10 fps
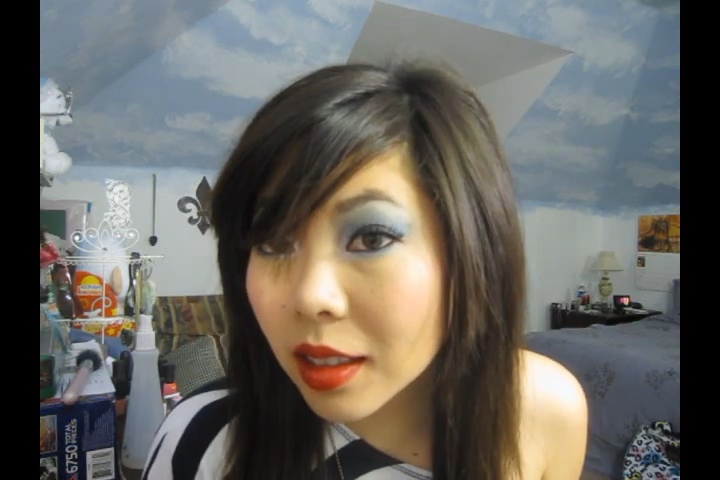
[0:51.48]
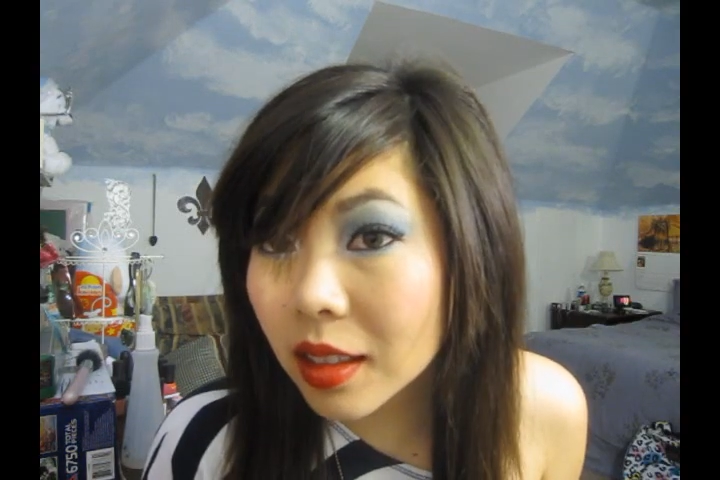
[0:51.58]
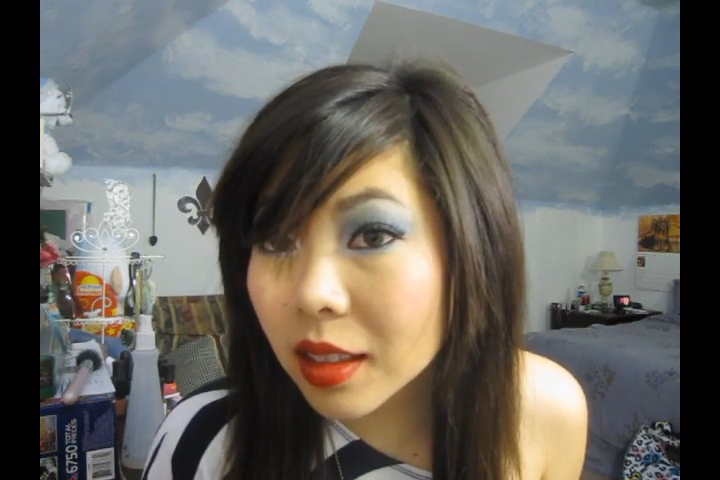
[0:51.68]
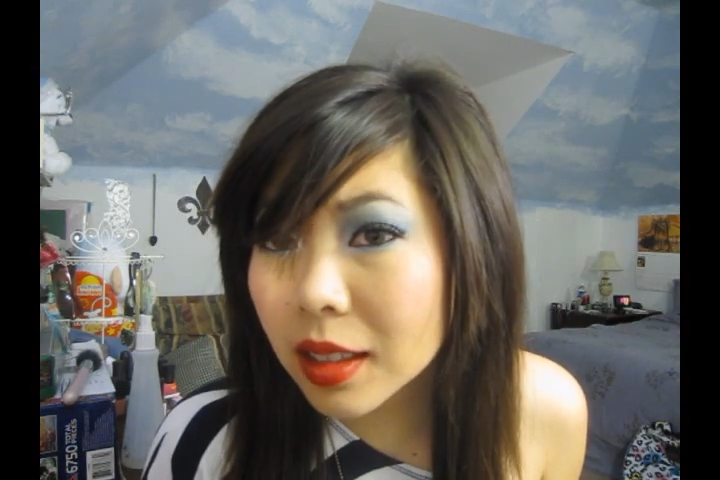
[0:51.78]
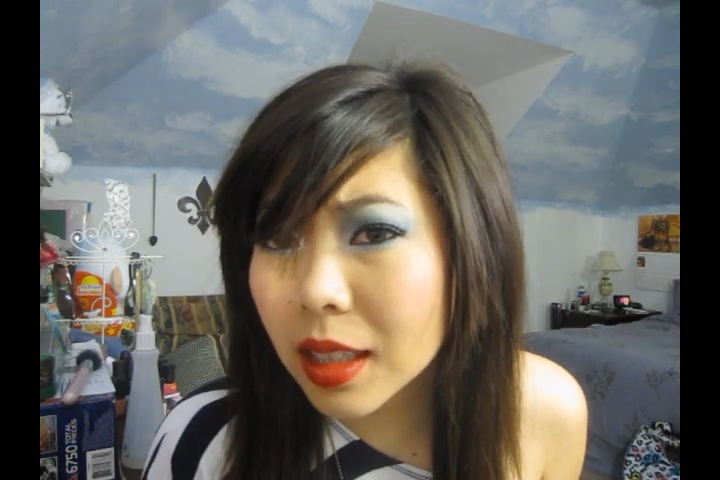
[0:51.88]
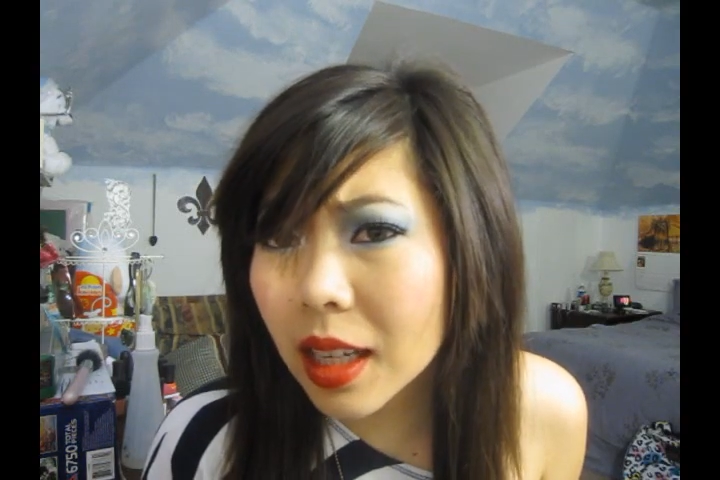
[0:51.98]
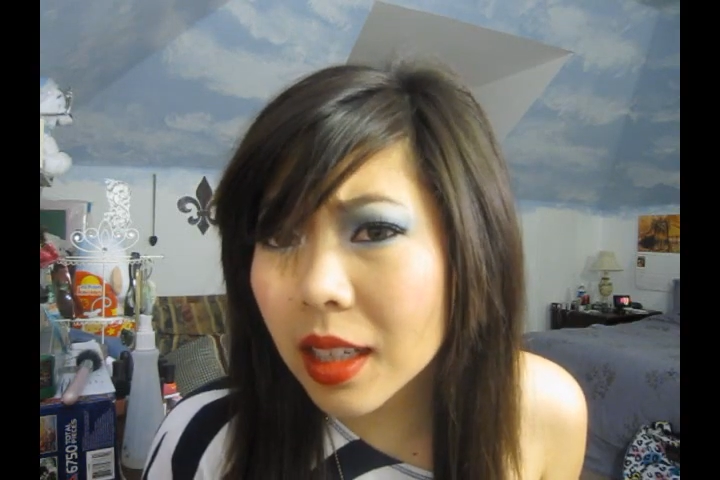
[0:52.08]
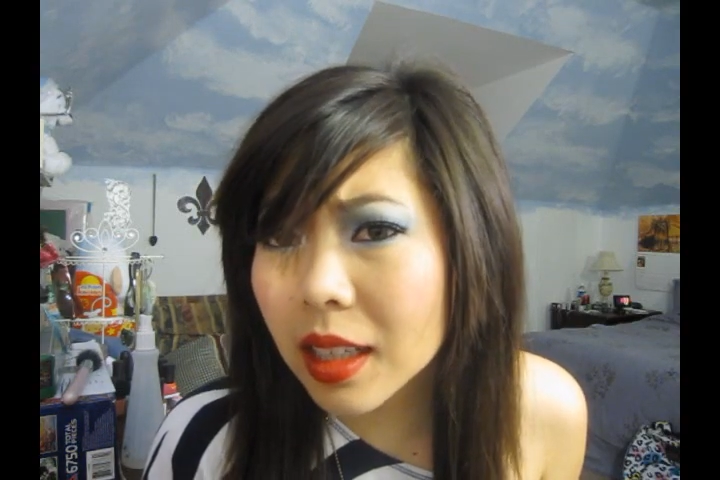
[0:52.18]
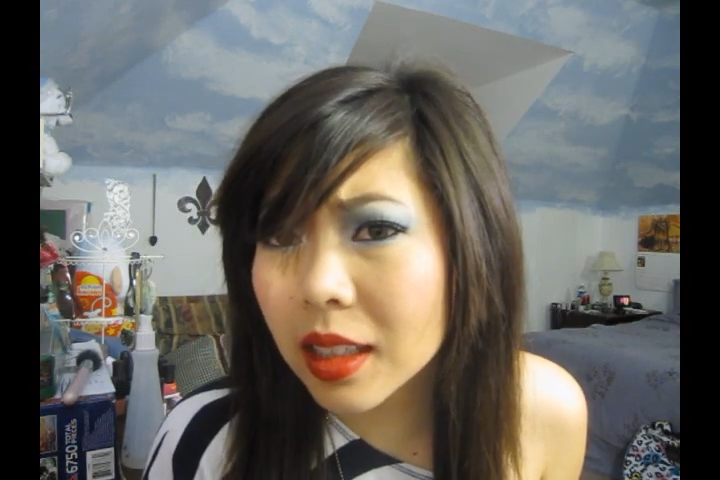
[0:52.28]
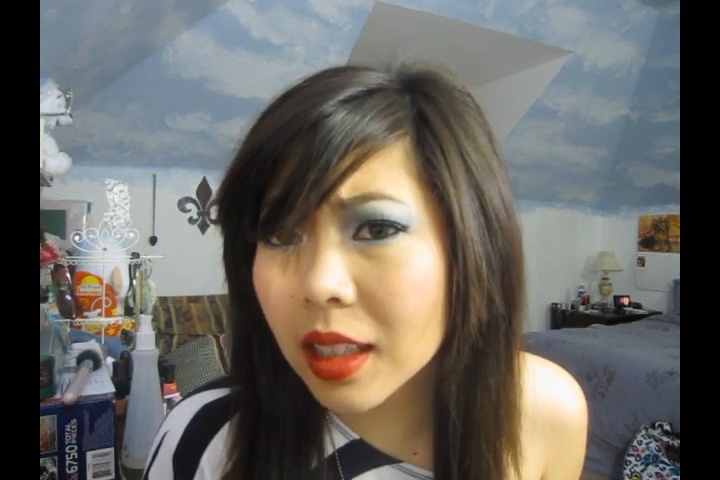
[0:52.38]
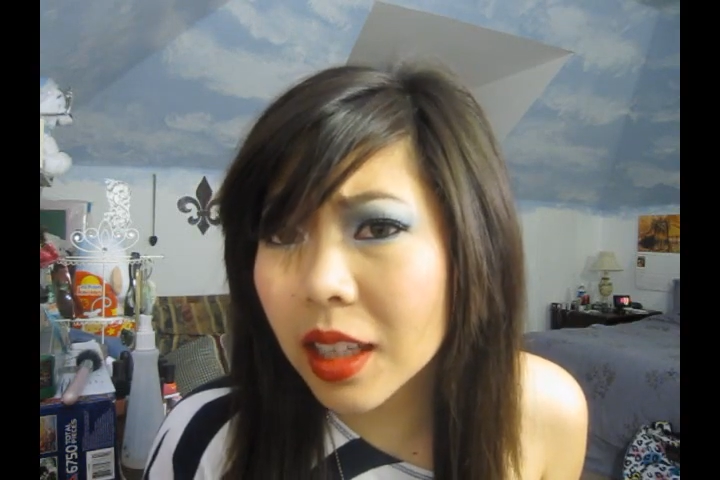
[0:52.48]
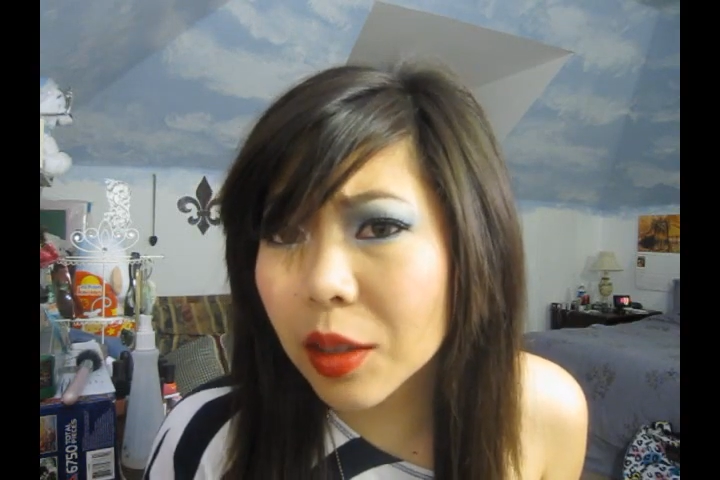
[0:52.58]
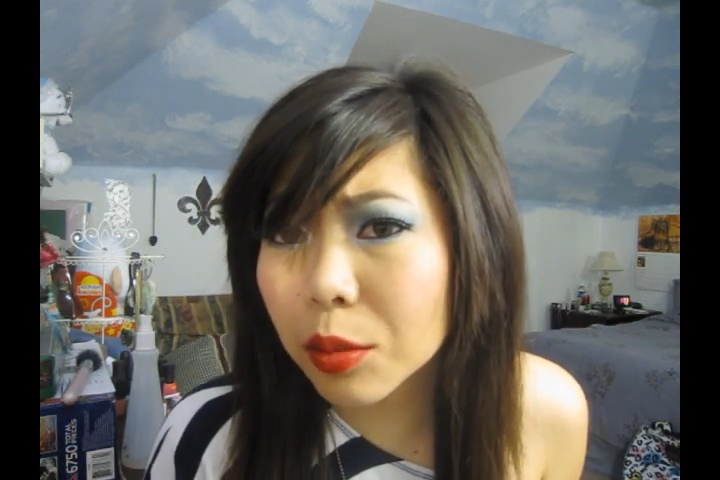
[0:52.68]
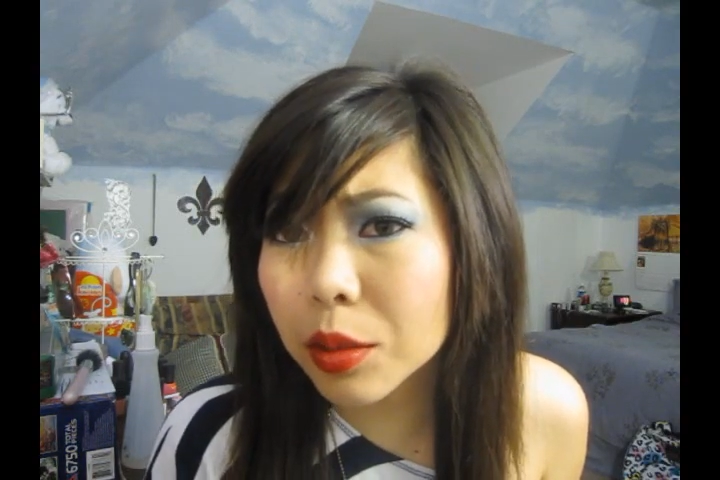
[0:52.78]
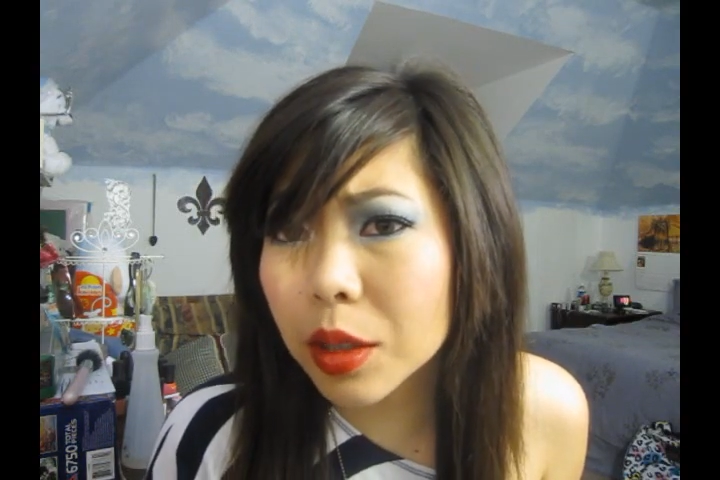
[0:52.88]
looks kind of
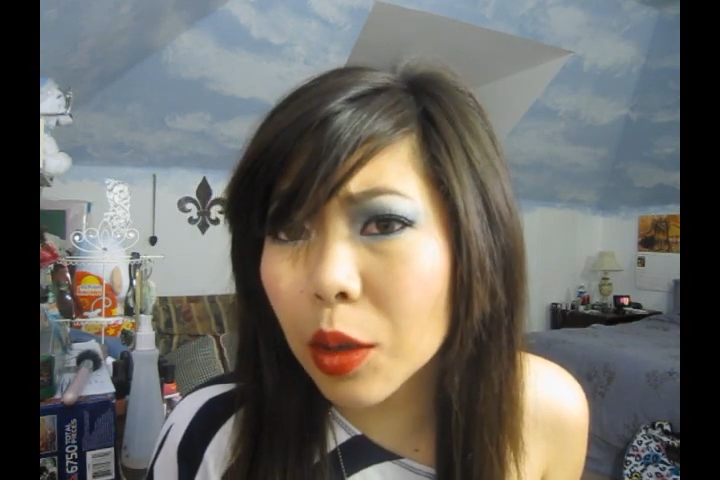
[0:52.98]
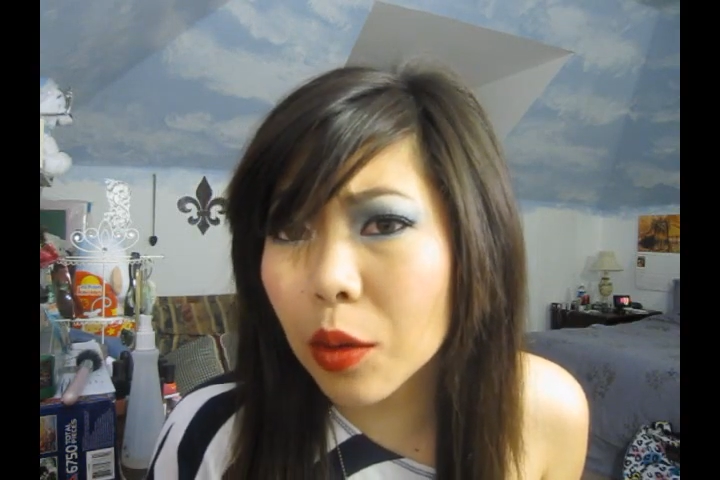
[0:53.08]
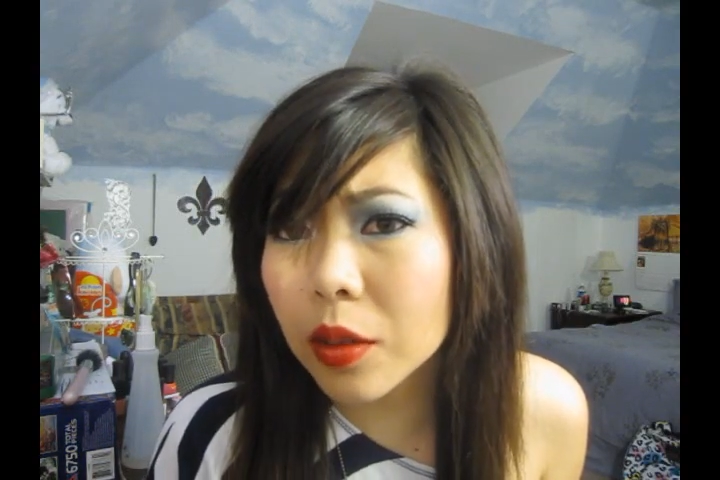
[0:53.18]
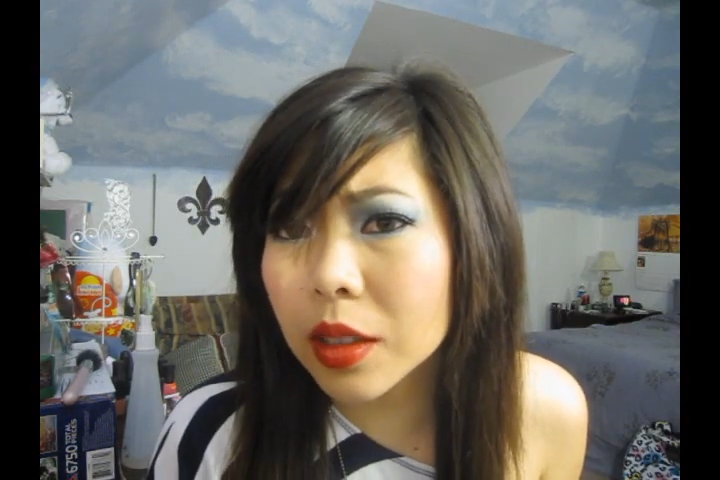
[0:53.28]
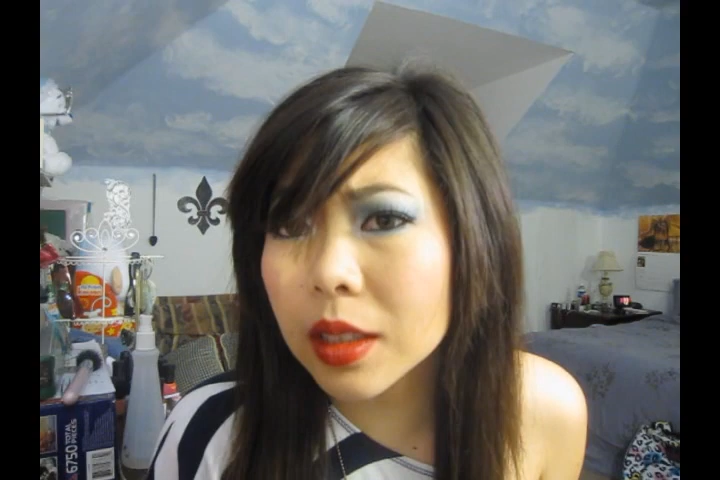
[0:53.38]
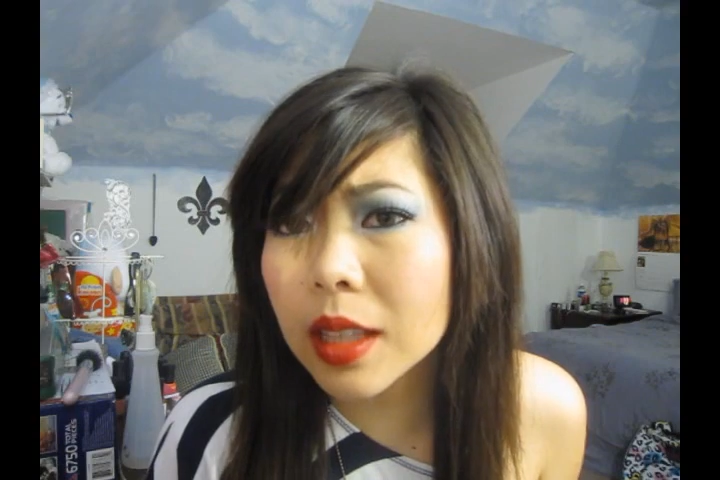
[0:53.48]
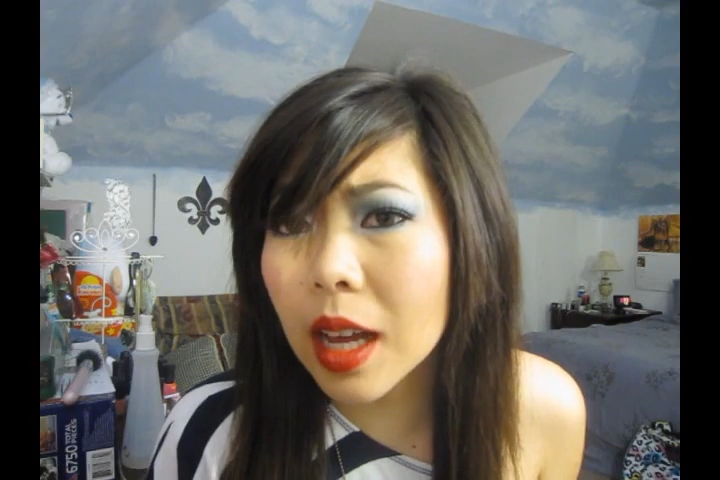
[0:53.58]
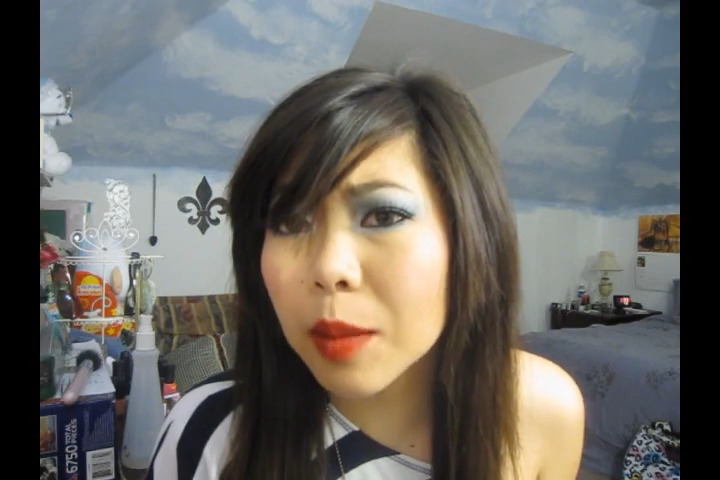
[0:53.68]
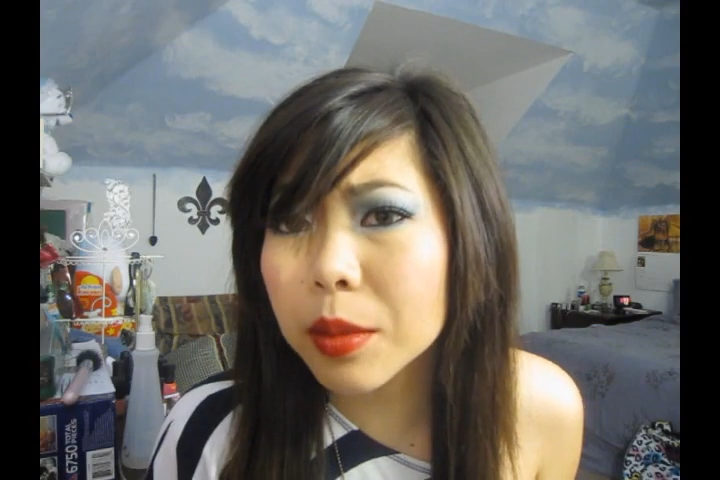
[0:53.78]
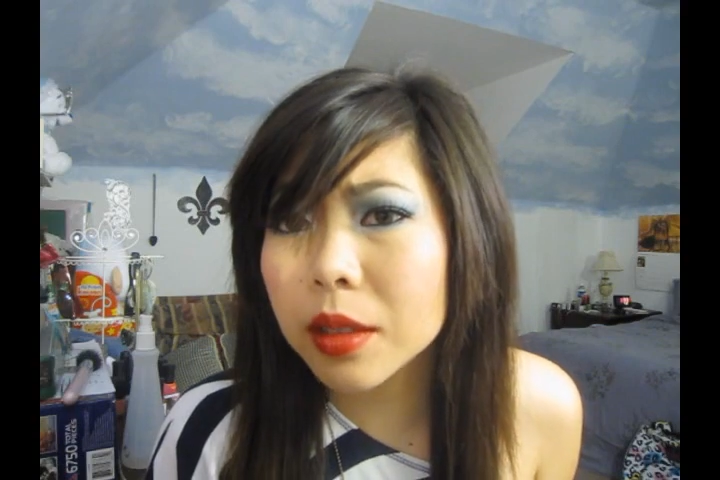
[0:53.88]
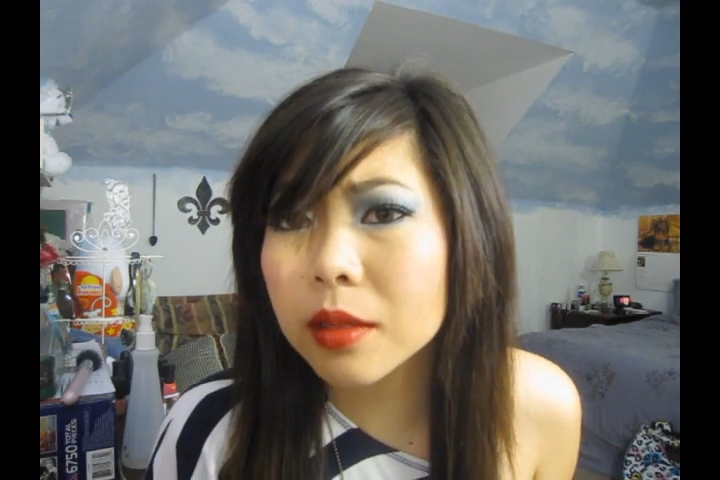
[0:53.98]
like really over the top,